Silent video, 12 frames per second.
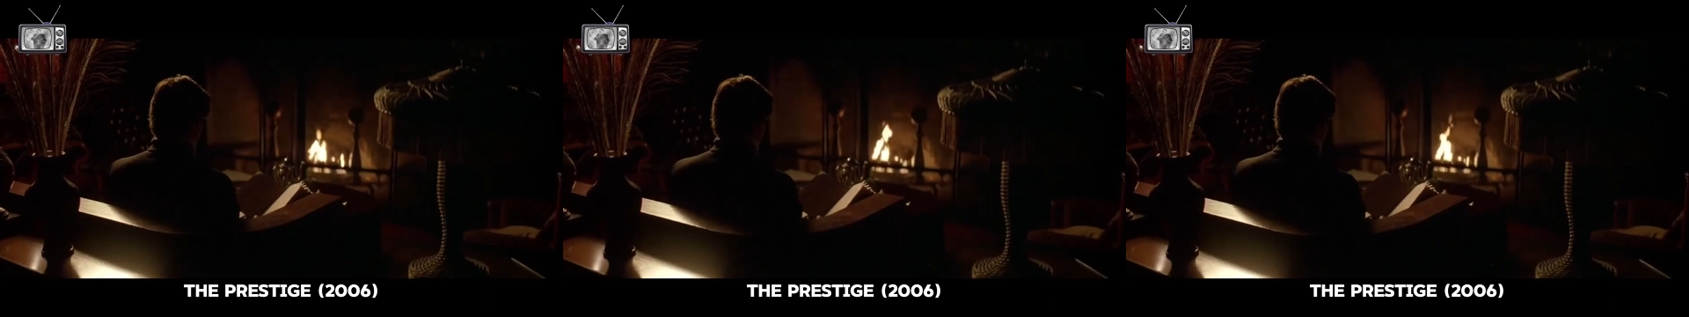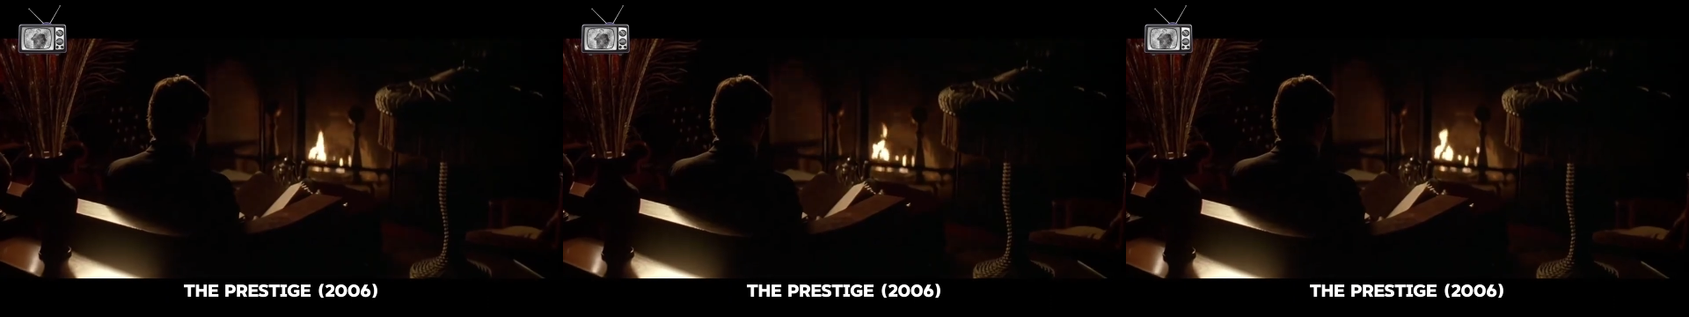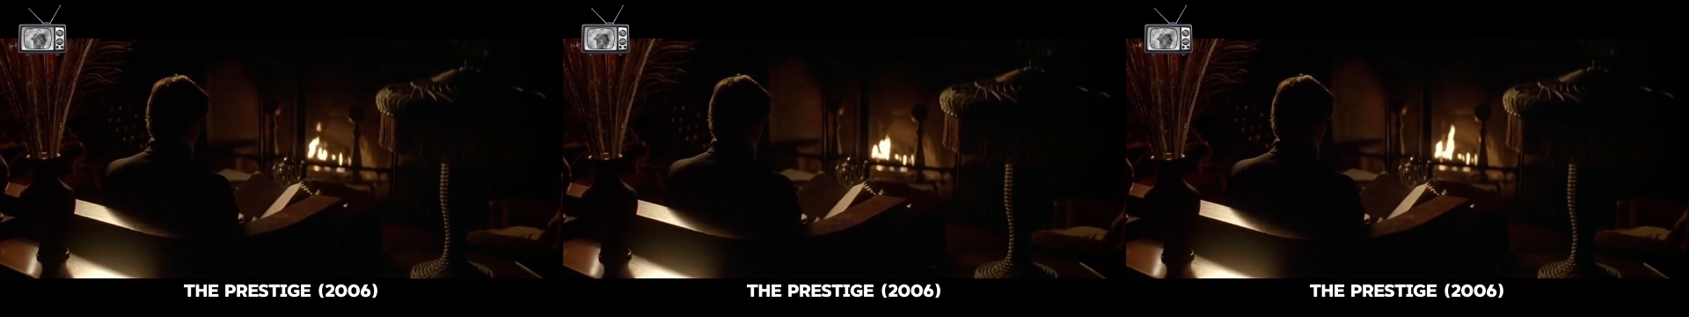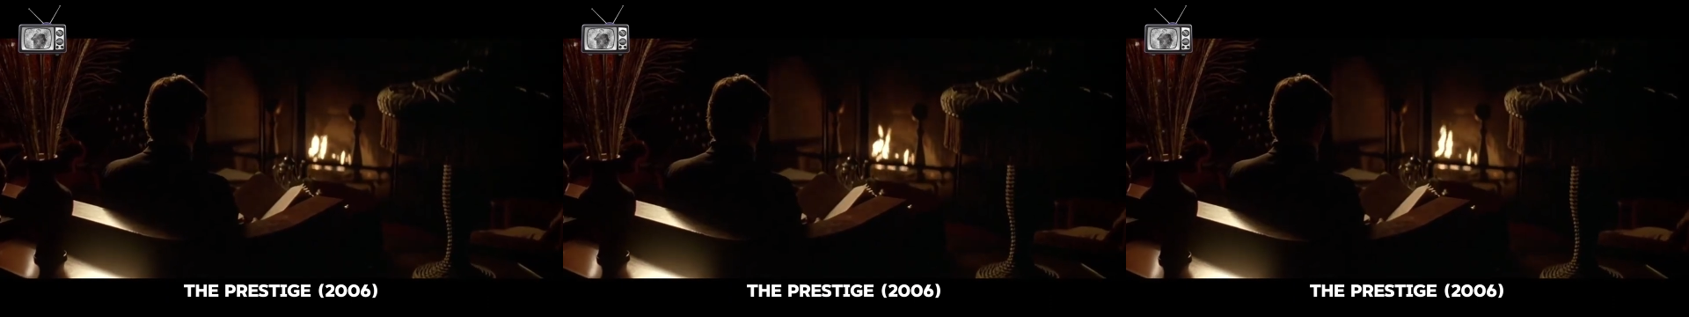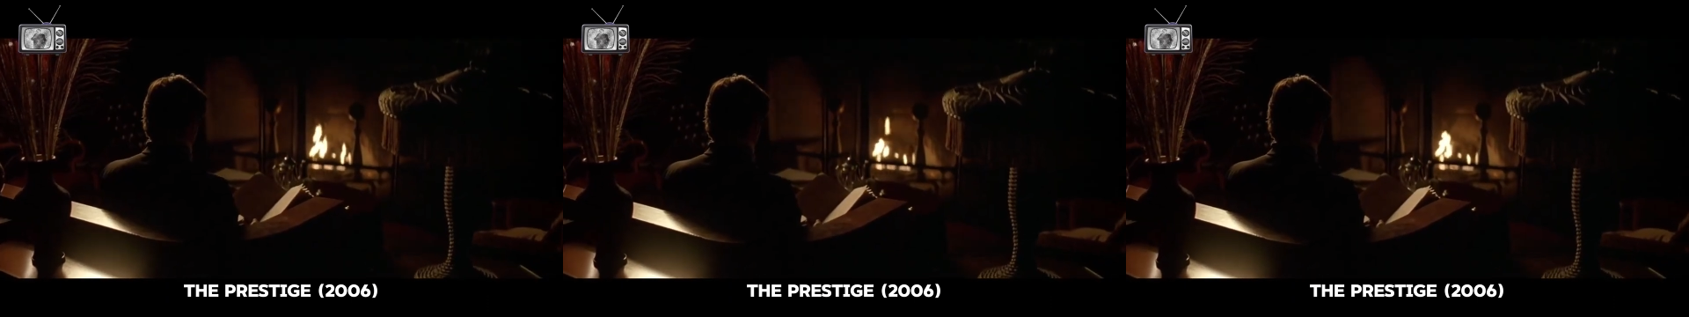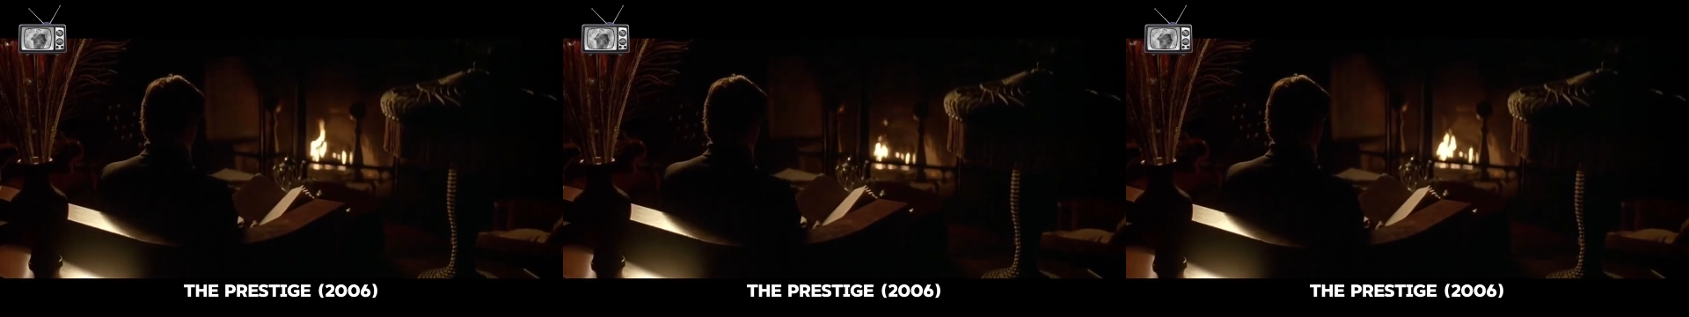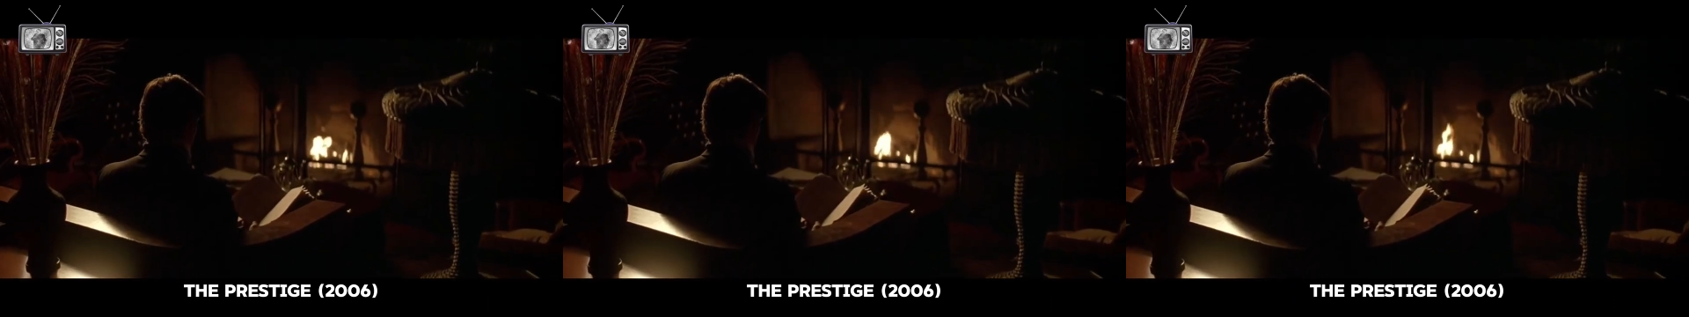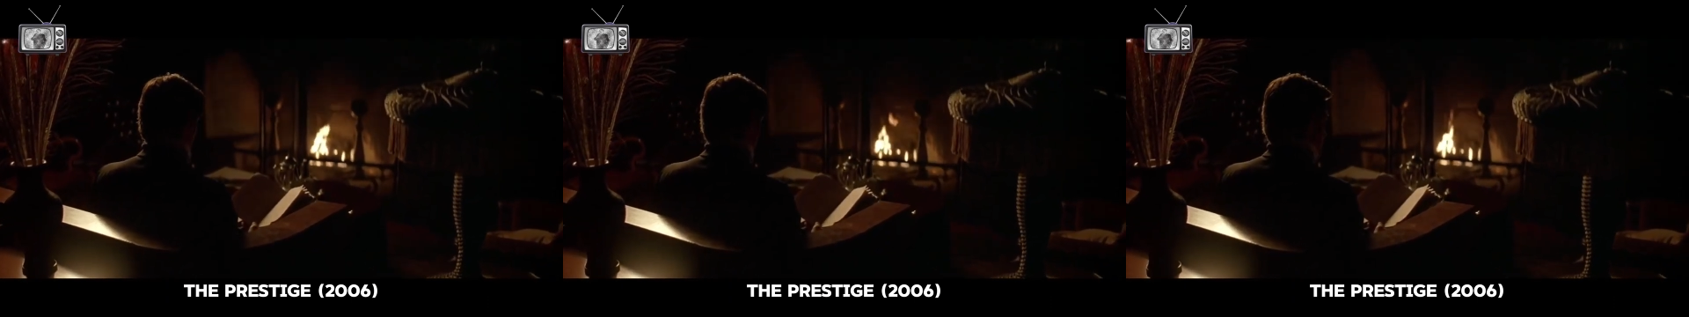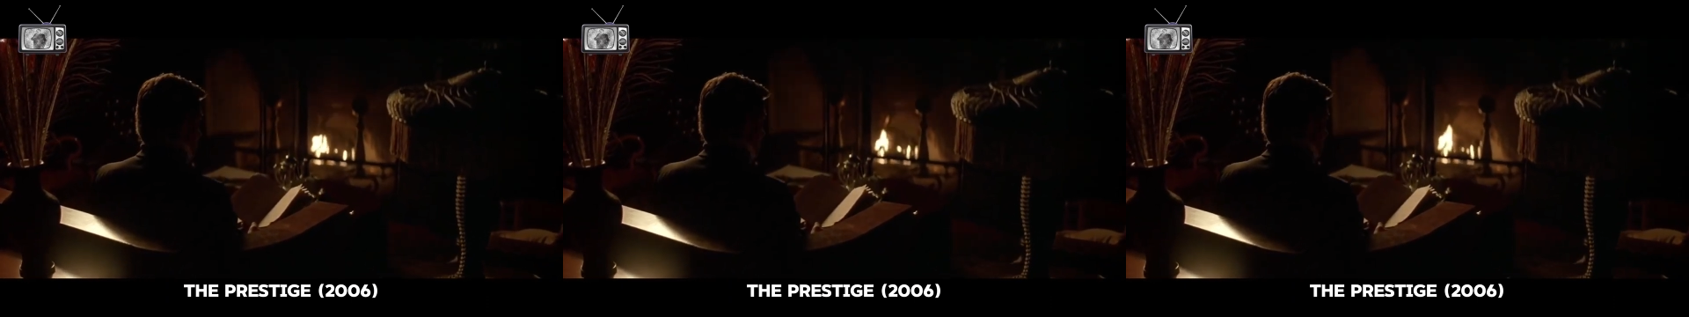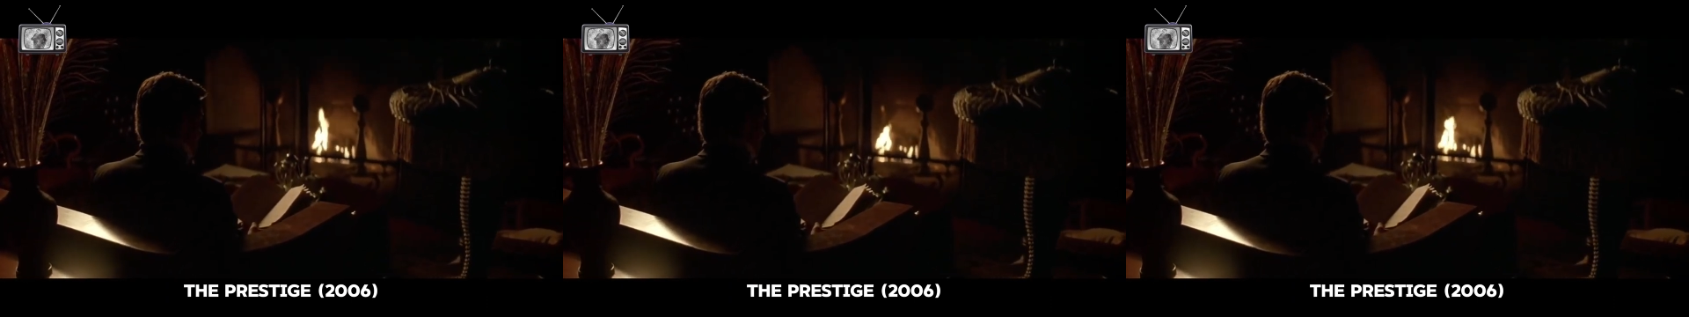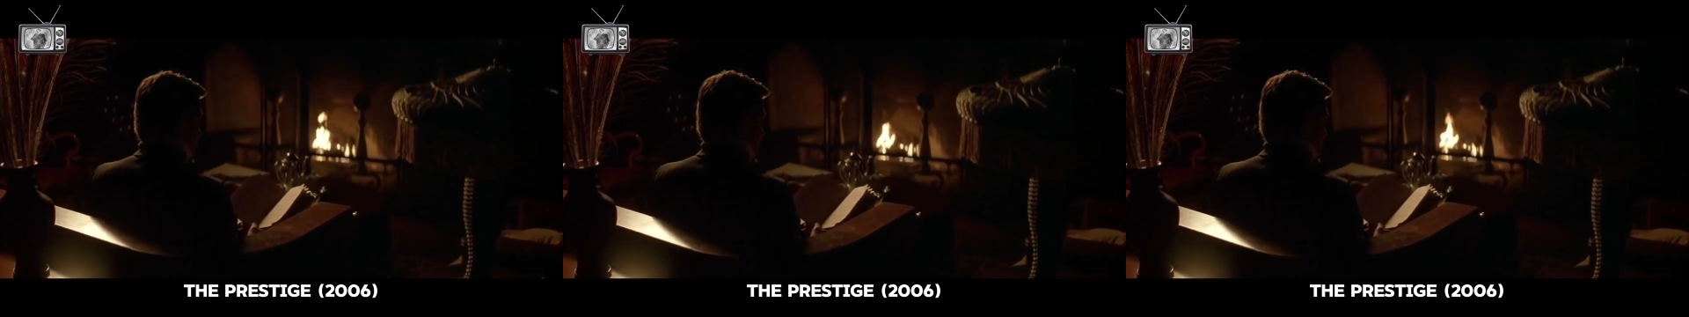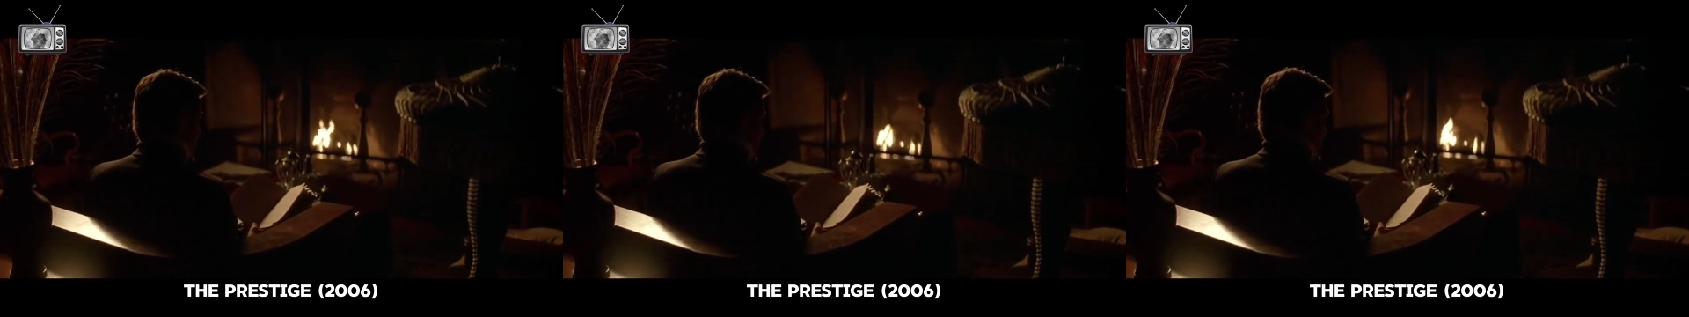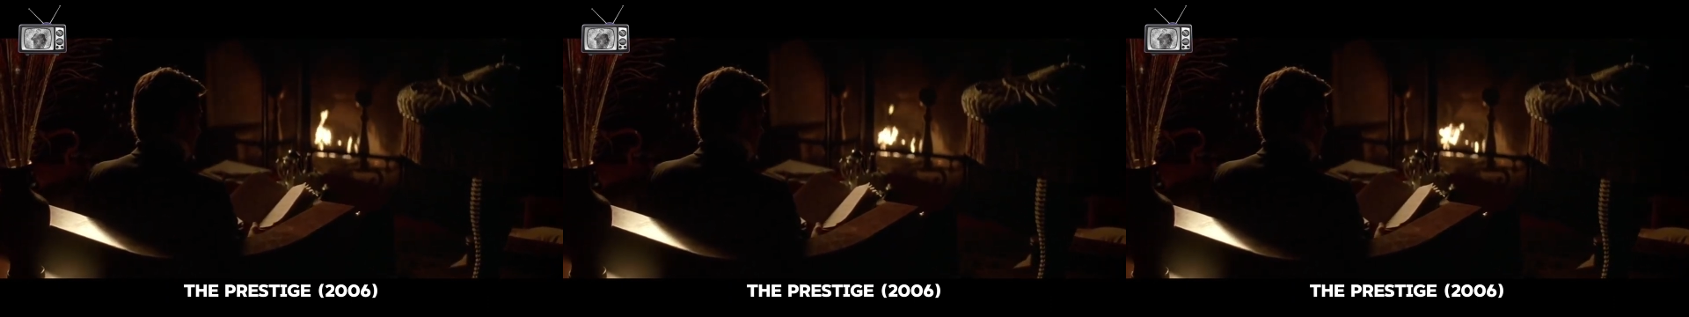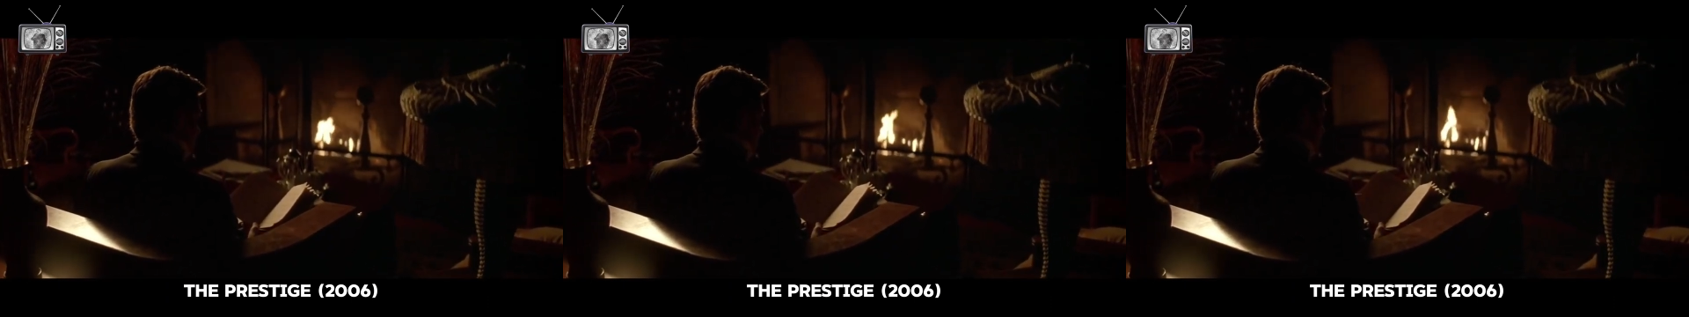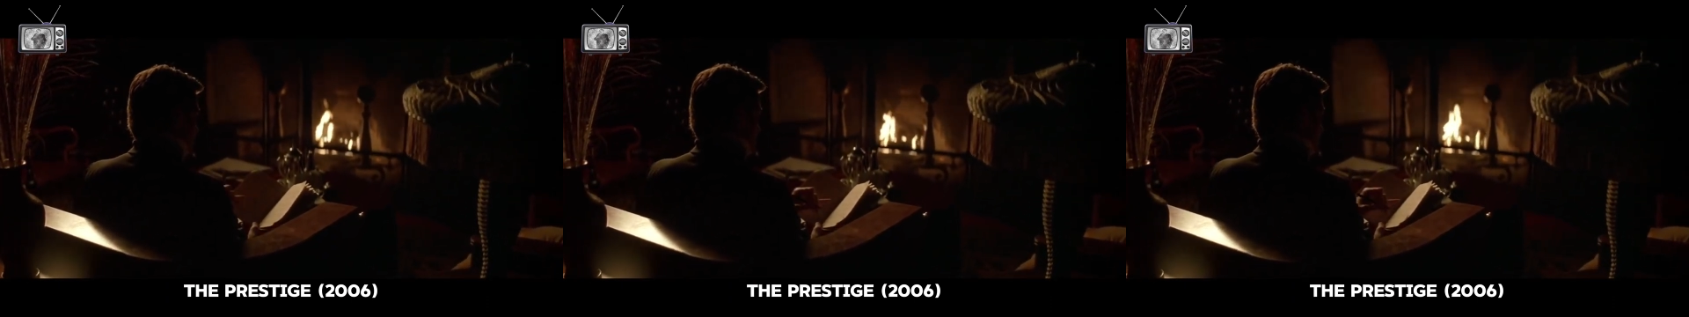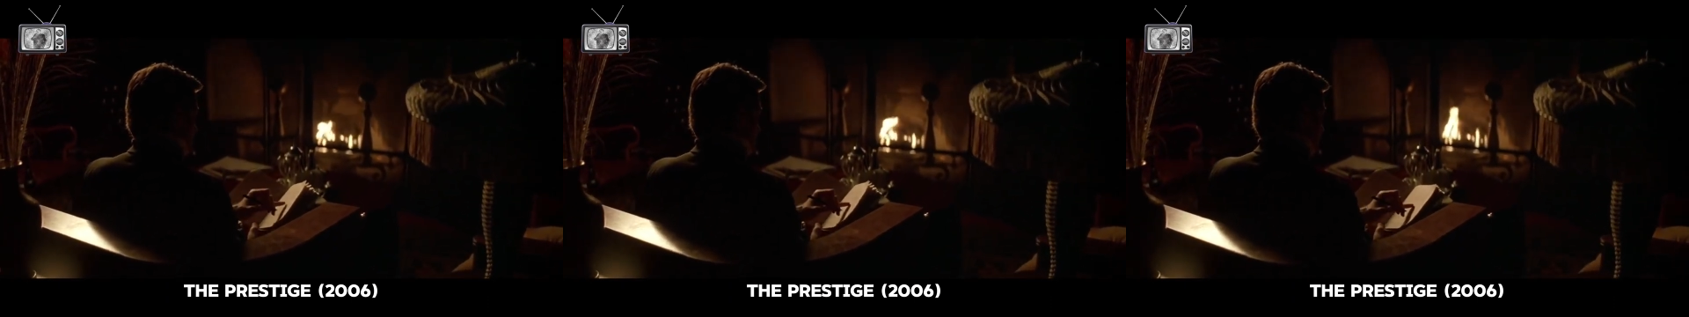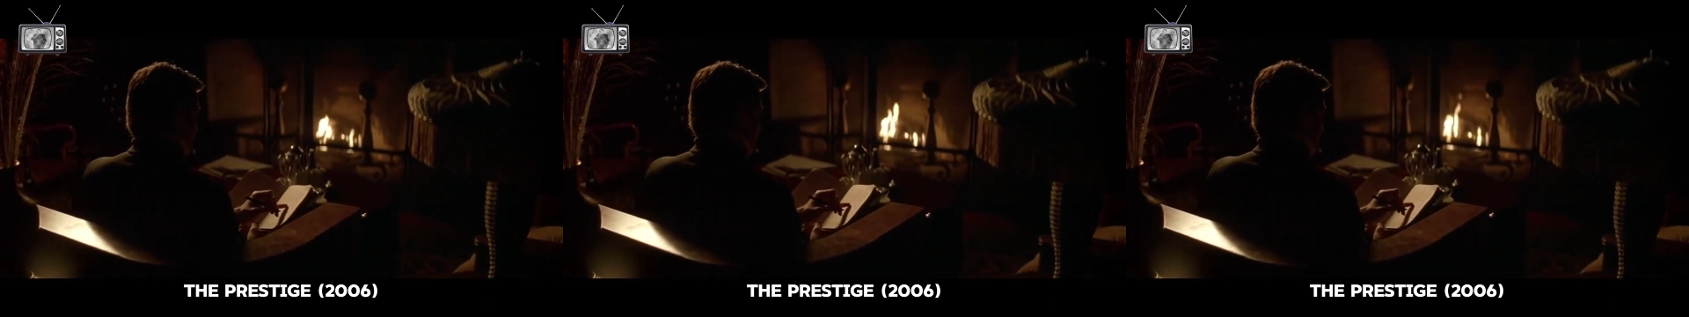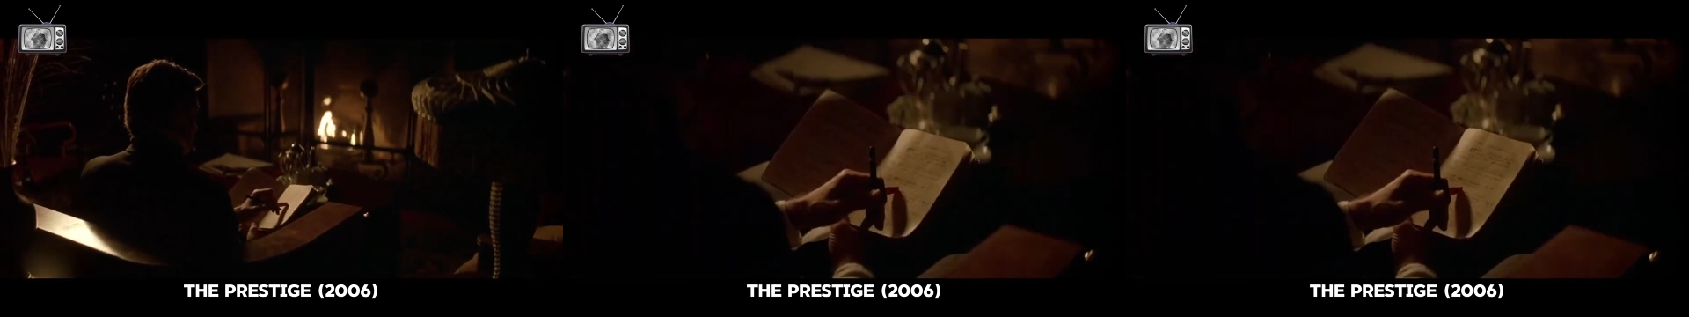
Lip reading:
Nobody's mouth can be seen.